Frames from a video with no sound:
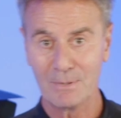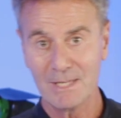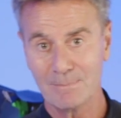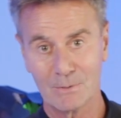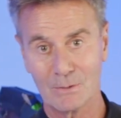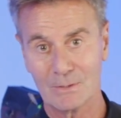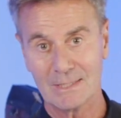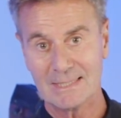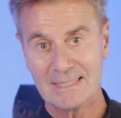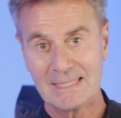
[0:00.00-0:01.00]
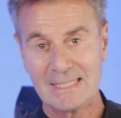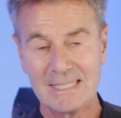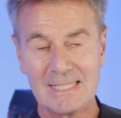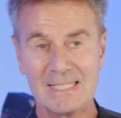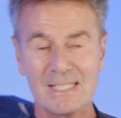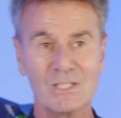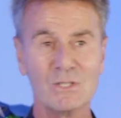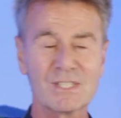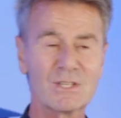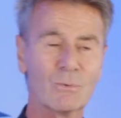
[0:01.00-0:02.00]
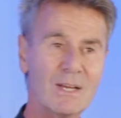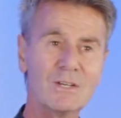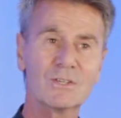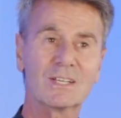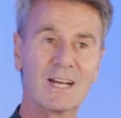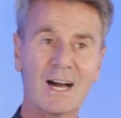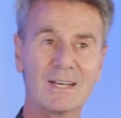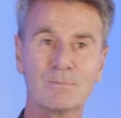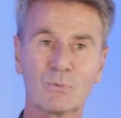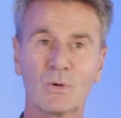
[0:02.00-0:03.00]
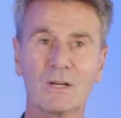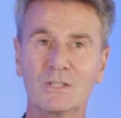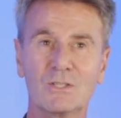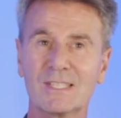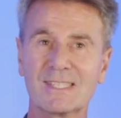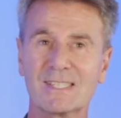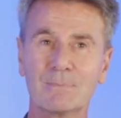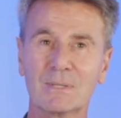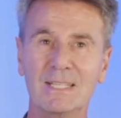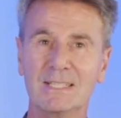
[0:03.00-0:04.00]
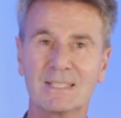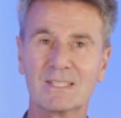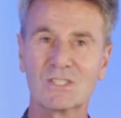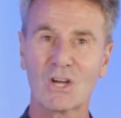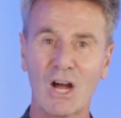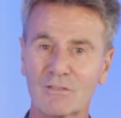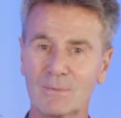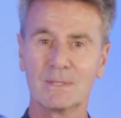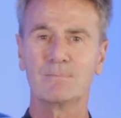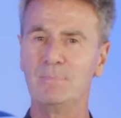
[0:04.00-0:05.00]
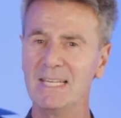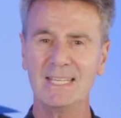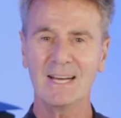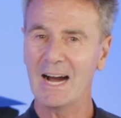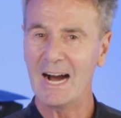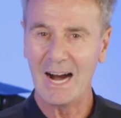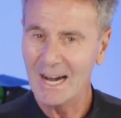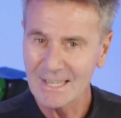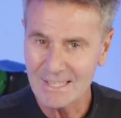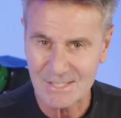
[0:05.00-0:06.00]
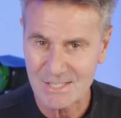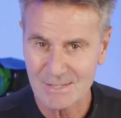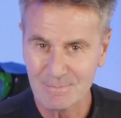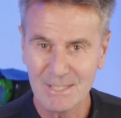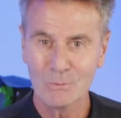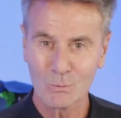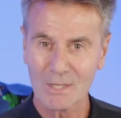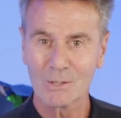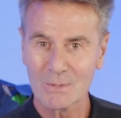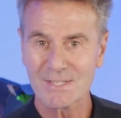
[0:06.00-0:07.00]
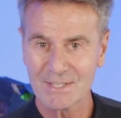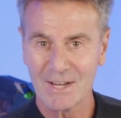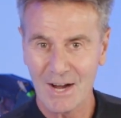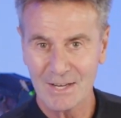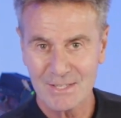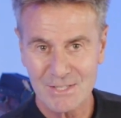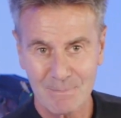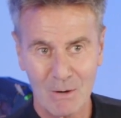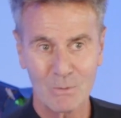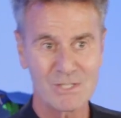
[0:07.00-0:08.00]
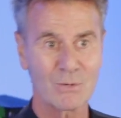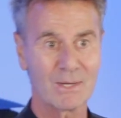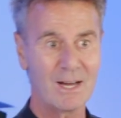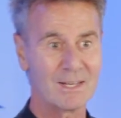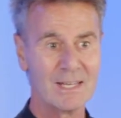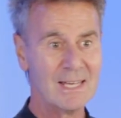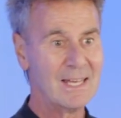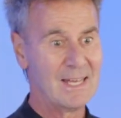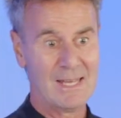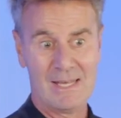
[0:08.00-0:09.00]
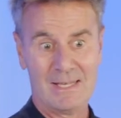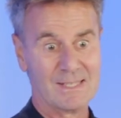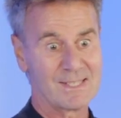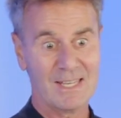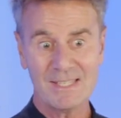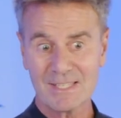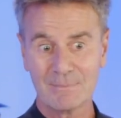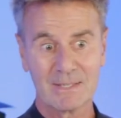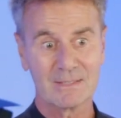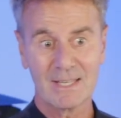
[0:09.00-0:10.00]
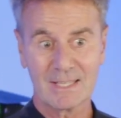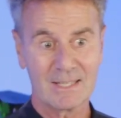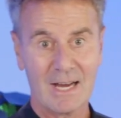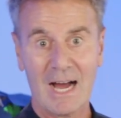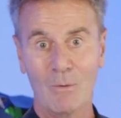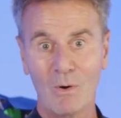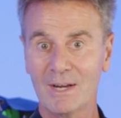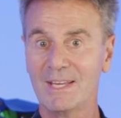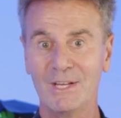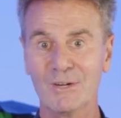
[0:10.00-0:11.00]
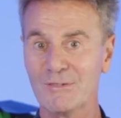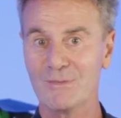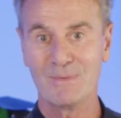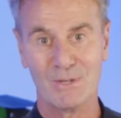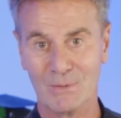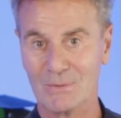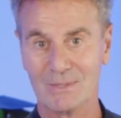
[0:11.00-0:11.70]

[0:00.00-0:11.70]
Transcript: people. You surrender to God in prayer. You just simply talk from, be honest, be rigorously honest about what's going on. Say something like, I want to hear from you.